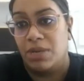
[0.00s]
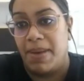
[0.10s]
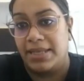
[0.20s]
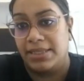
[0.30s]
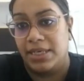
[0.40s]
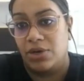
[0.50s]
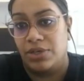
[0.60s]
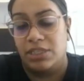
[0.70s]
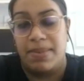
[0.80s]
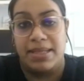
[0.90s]
capacity
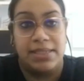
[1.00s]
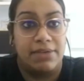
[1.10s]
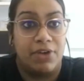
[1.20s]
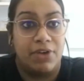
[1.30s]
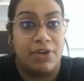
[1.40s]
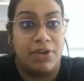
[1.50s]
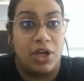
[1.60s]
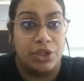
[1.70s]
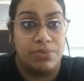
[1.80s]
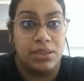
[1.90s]
or dispensing
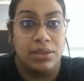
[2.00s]
volumes?